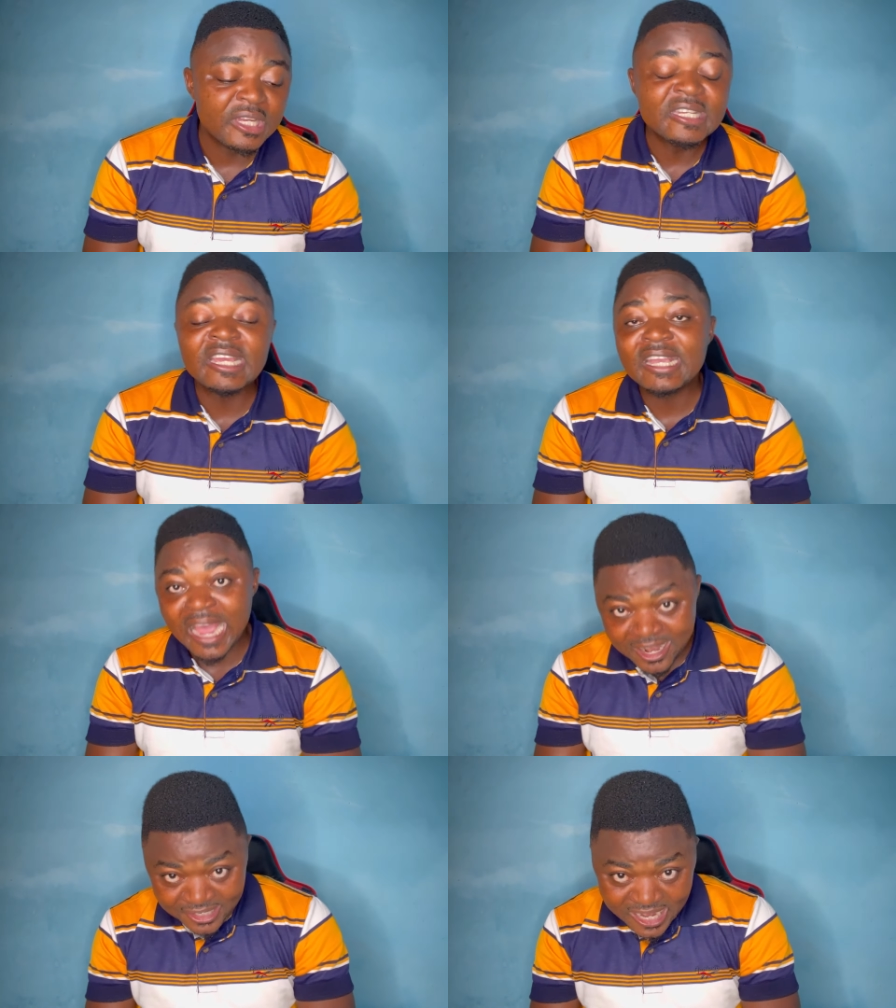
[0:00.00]
they
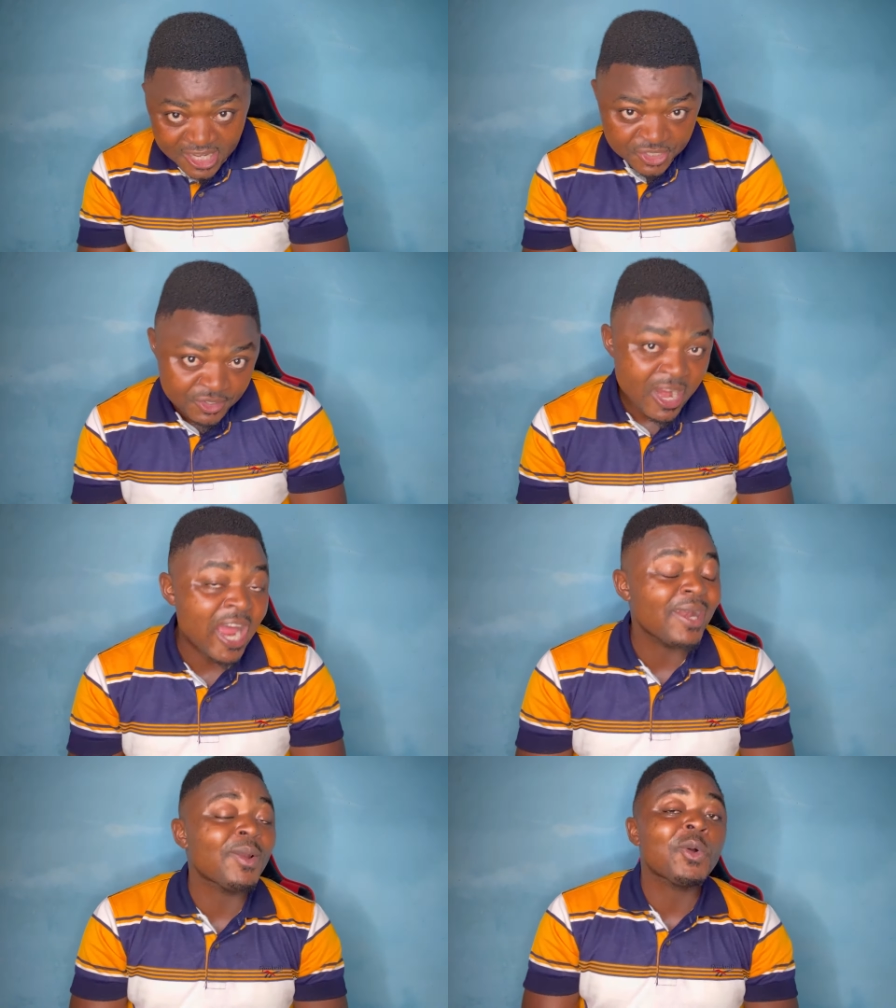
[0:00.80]
carry
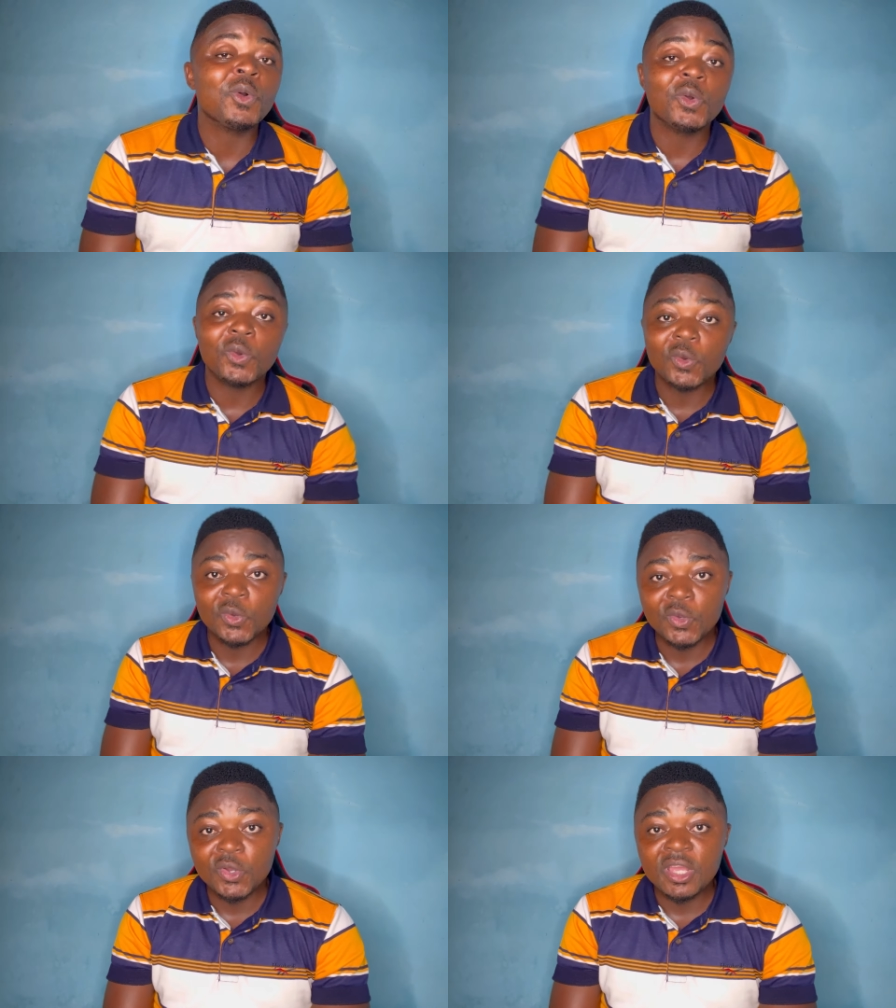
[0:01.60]
Nigeria along.
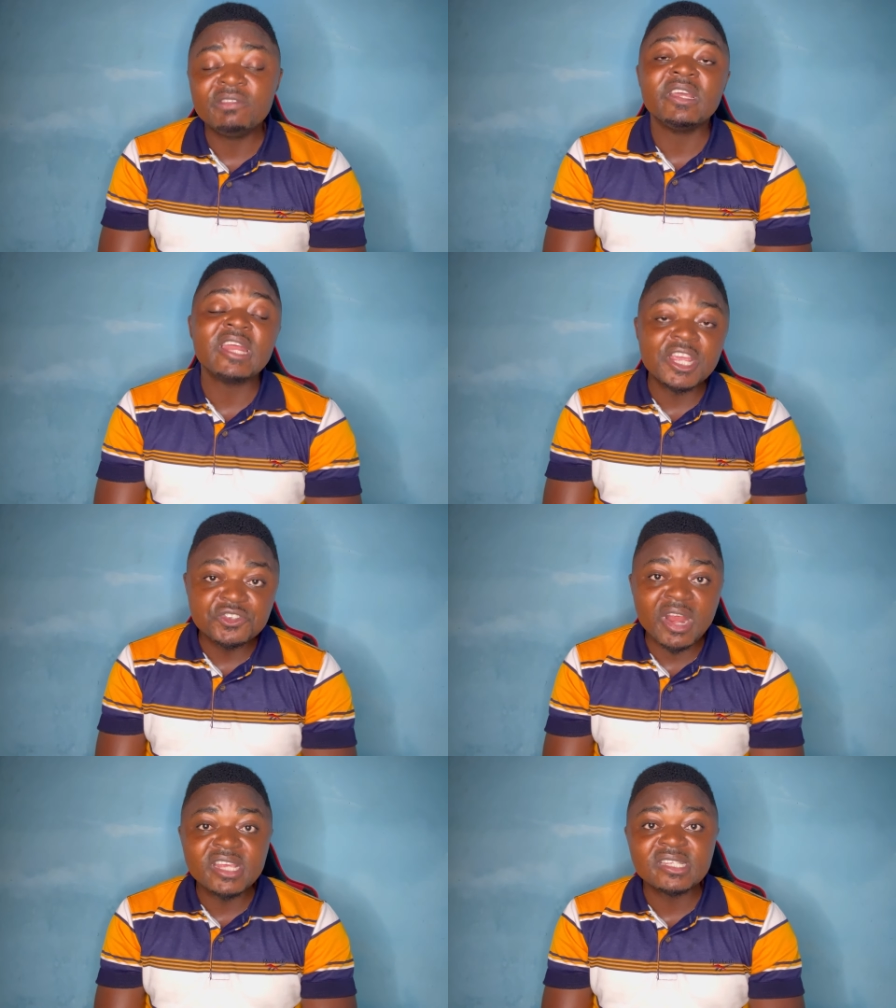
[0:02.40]
If a Nigerian